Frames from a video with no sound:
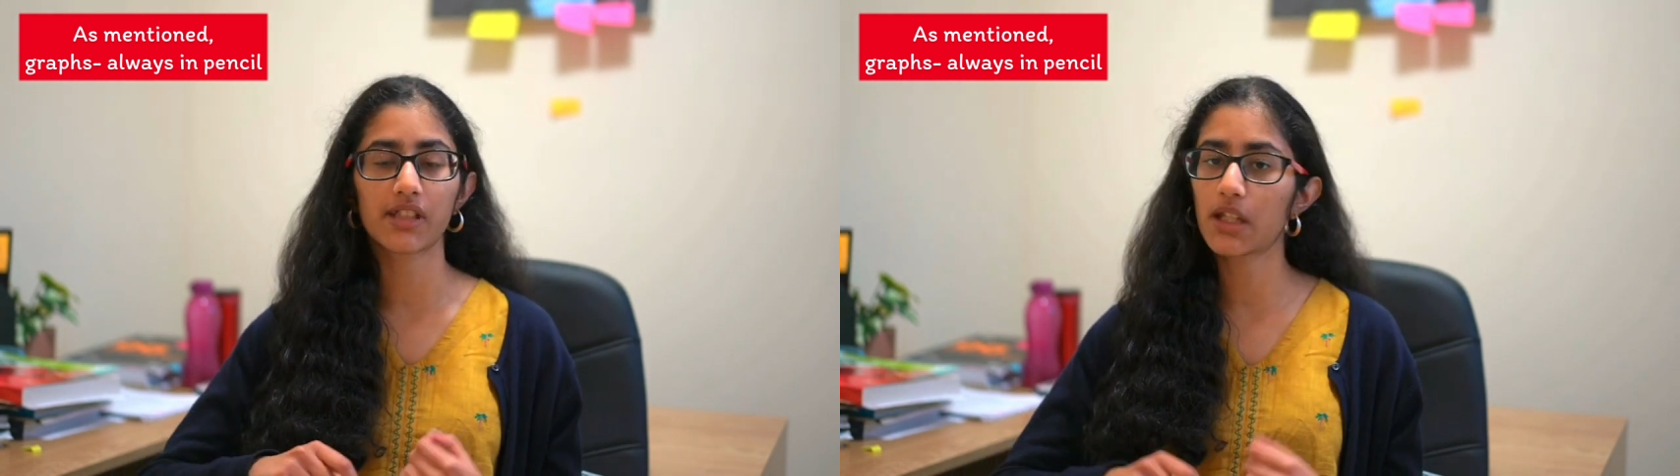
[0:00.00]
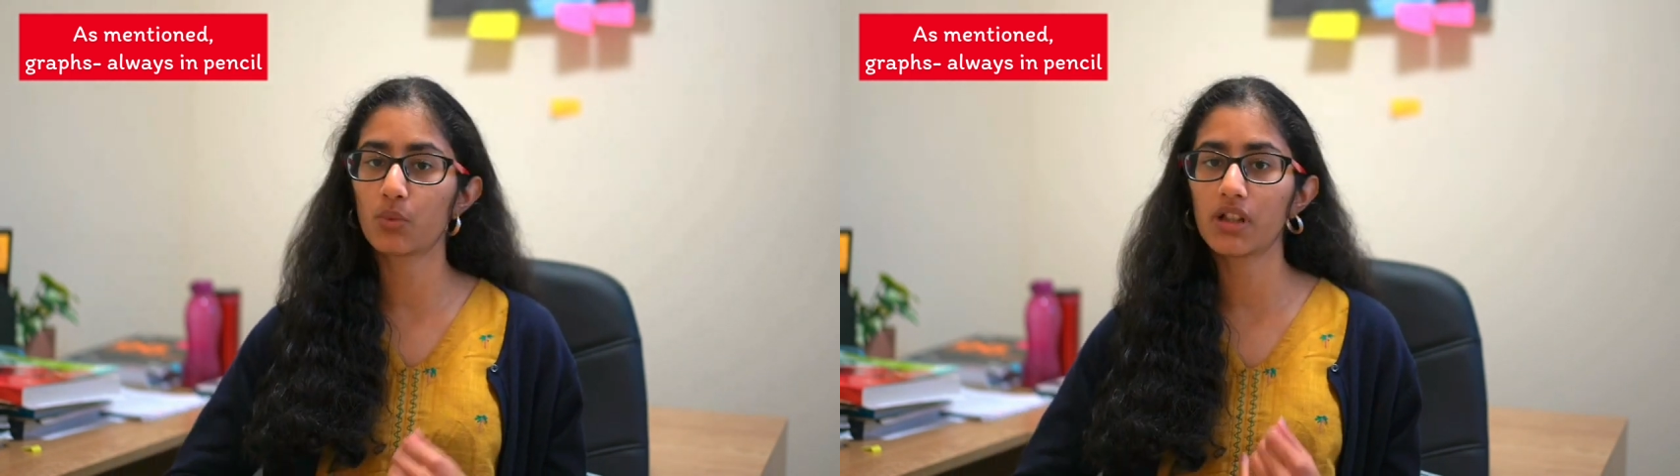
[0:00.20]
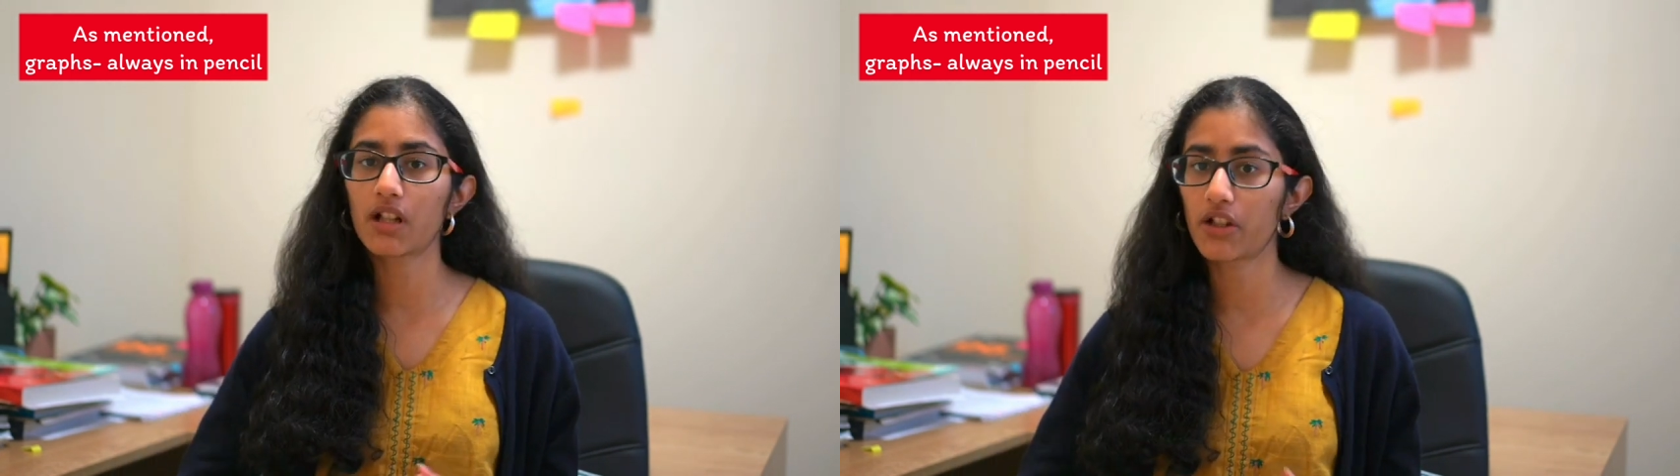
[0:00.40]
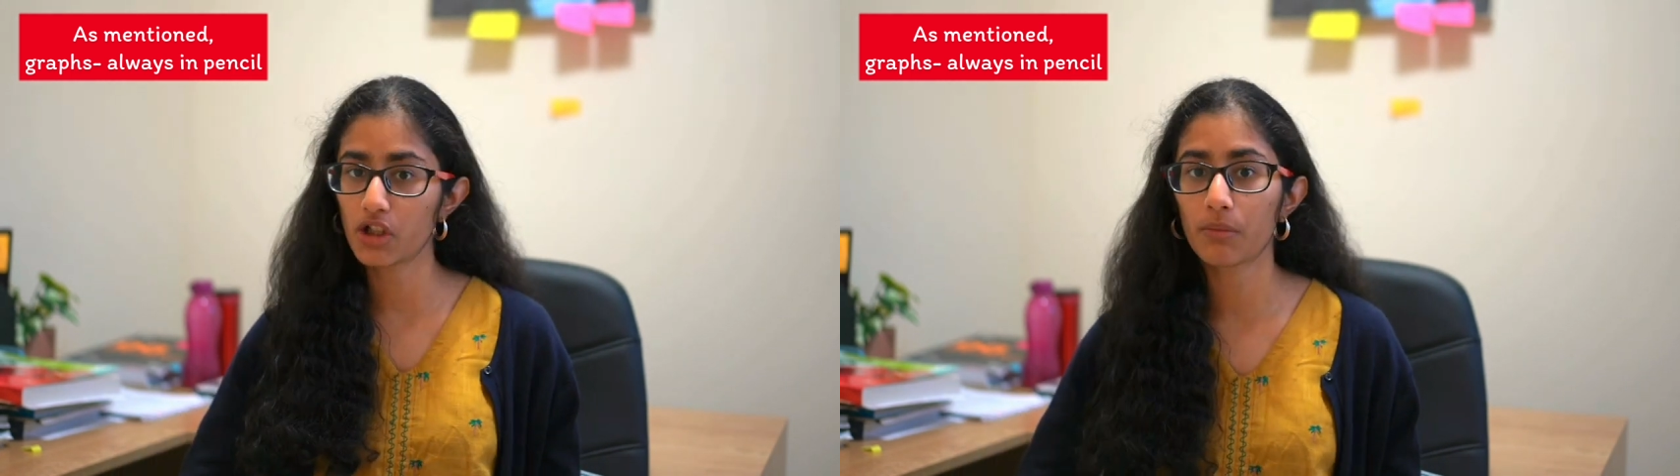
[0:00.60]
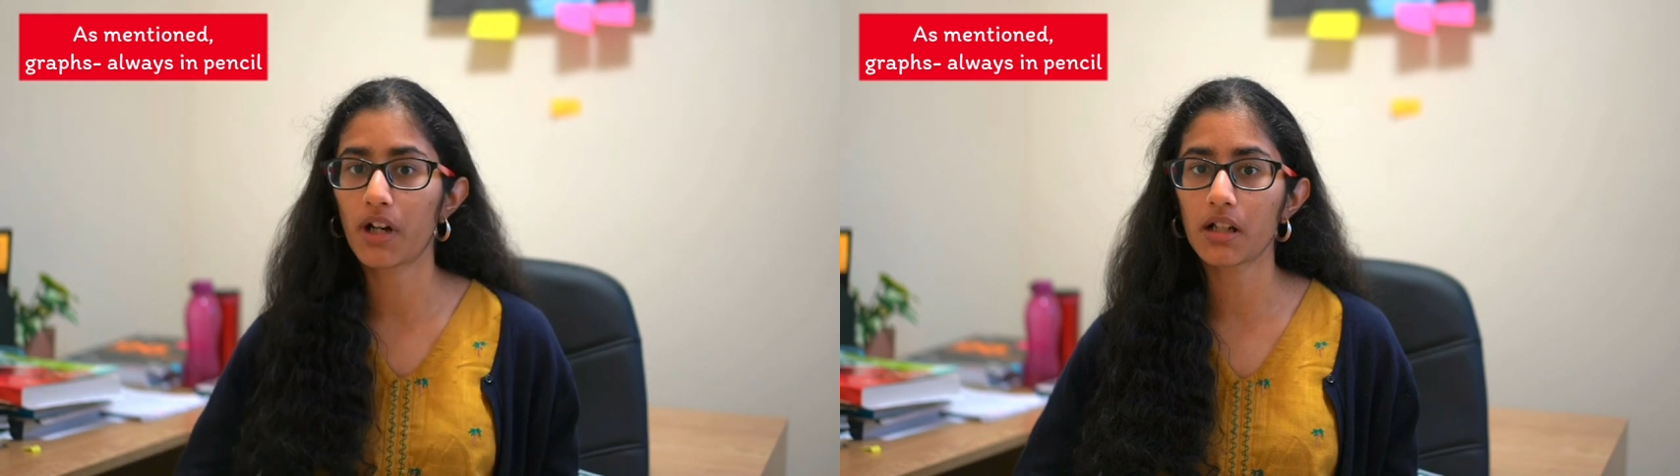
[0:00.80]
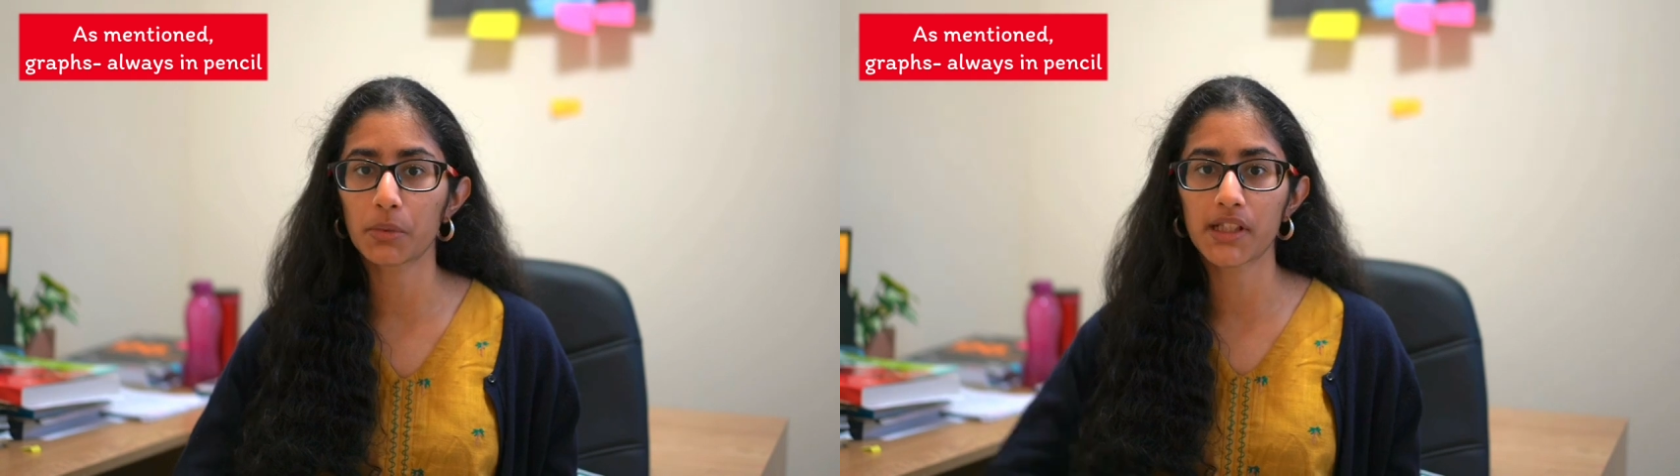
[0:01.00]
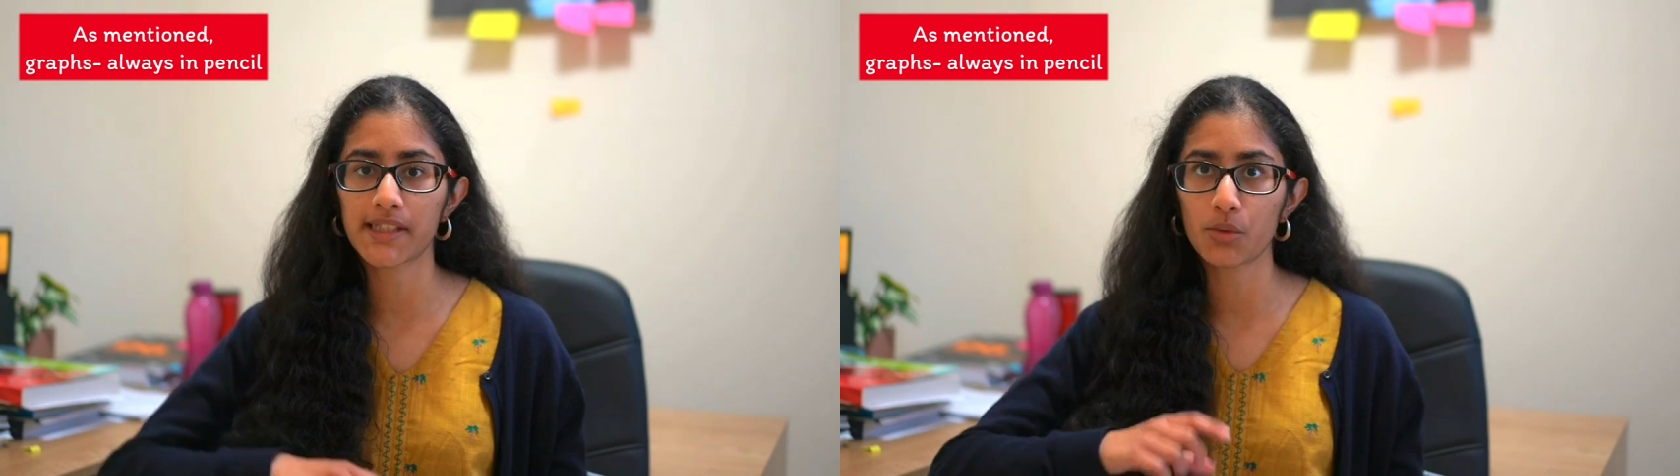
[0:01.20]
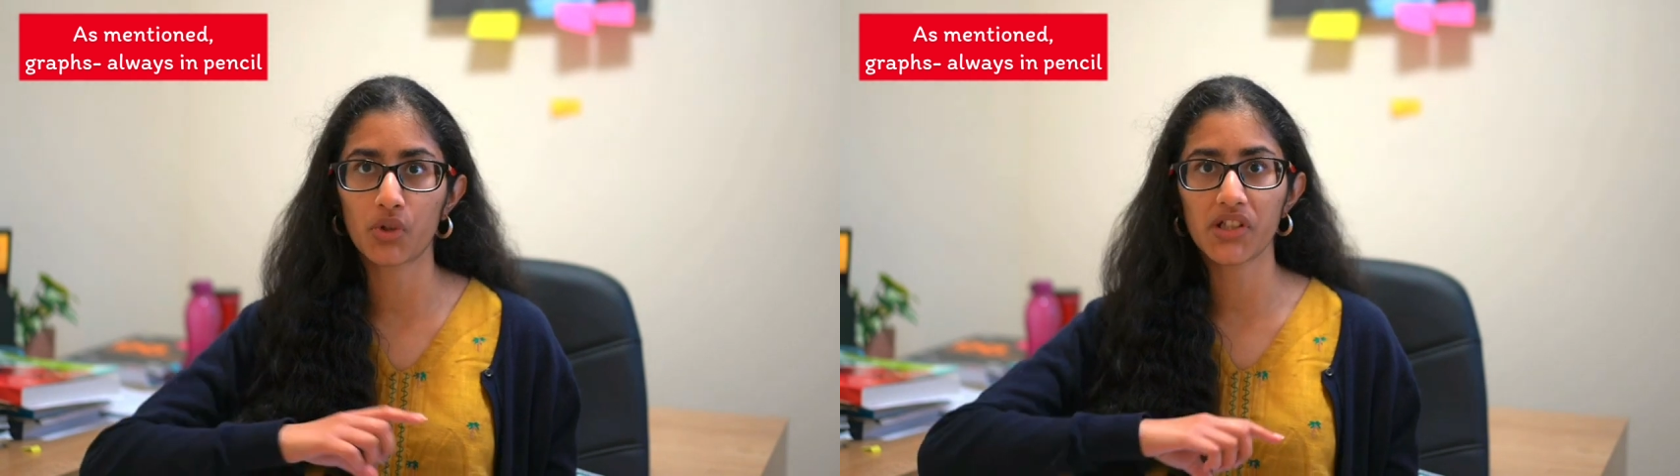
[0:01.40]
they will cut your mark because
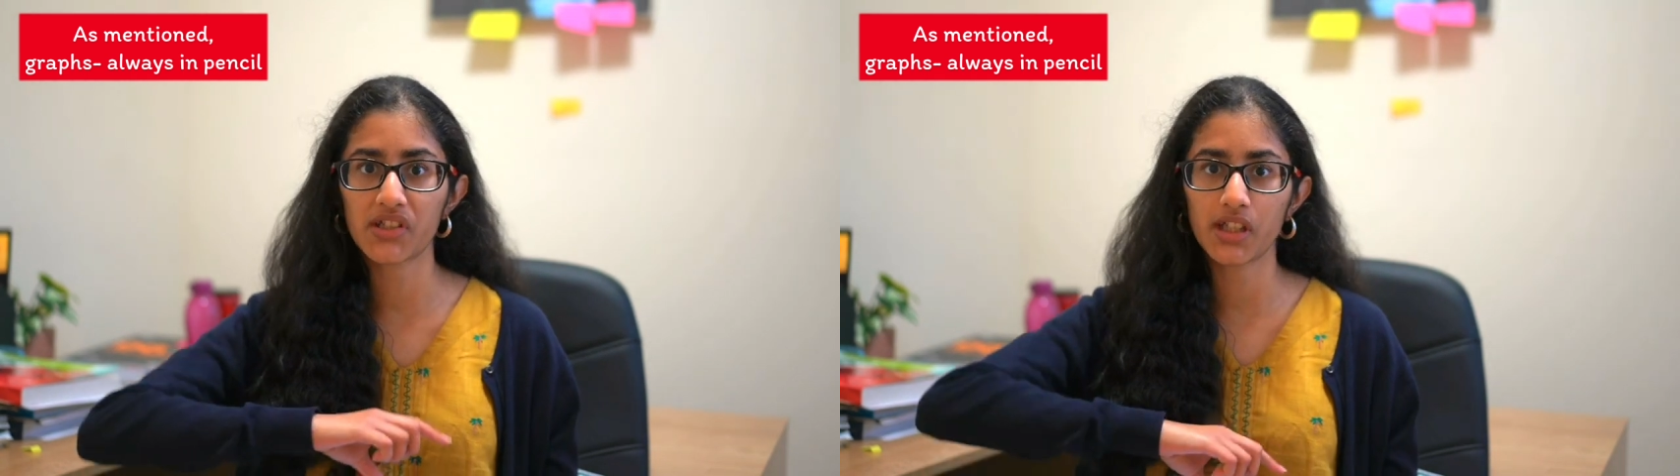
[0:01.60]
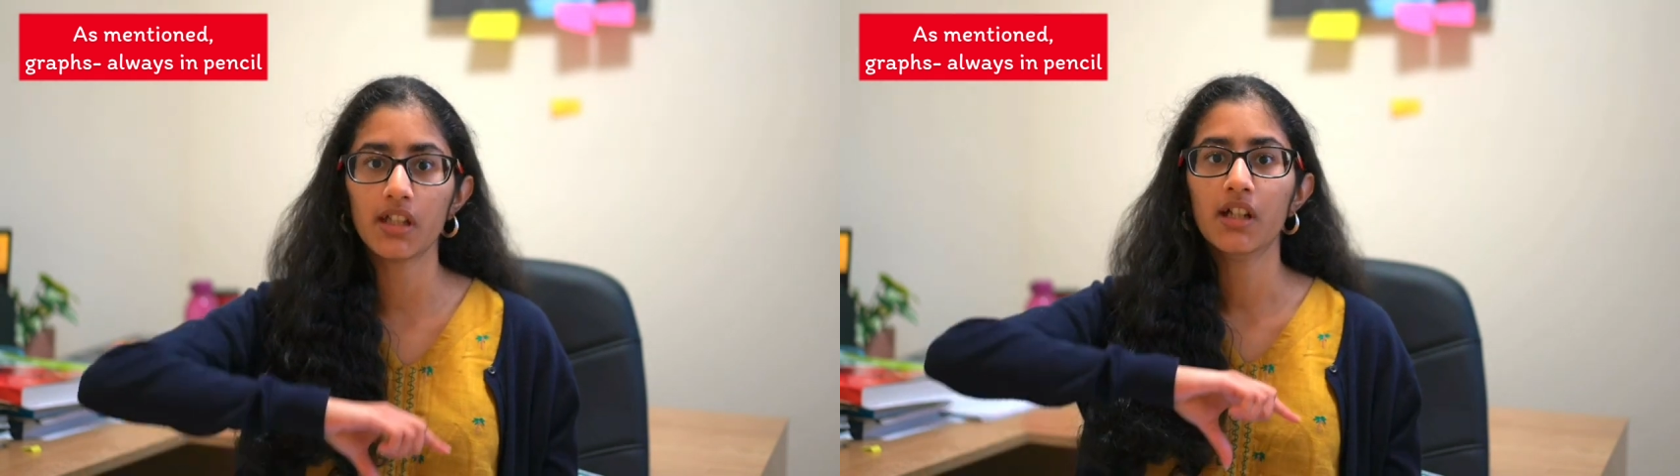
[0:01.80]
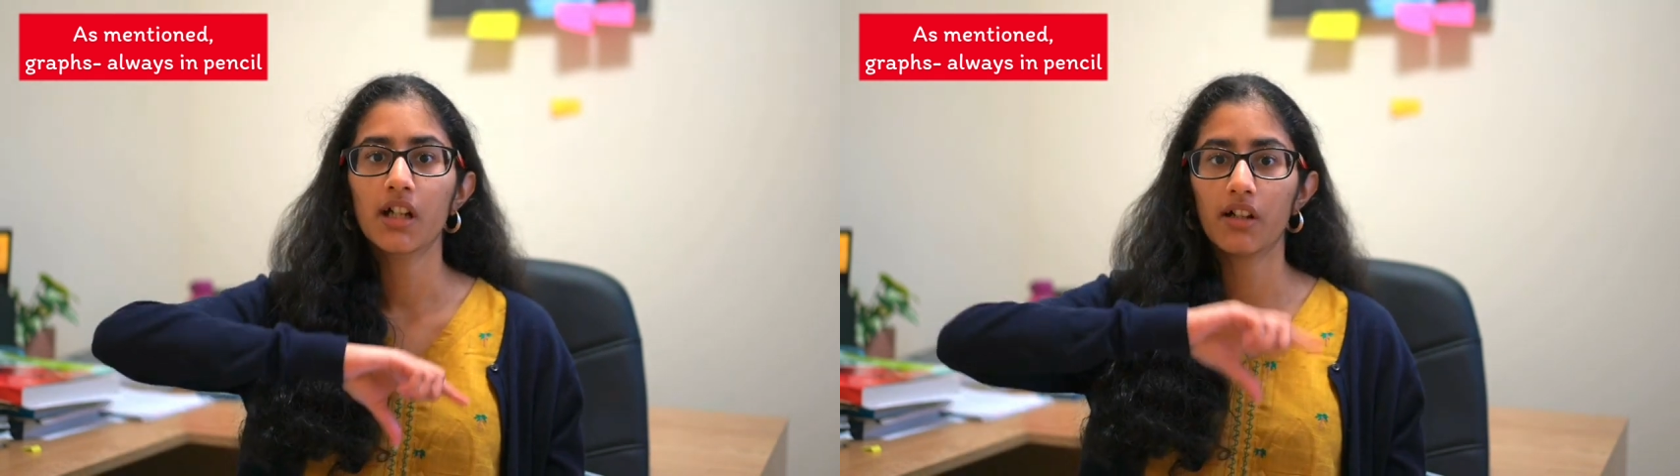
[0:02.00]
they want to see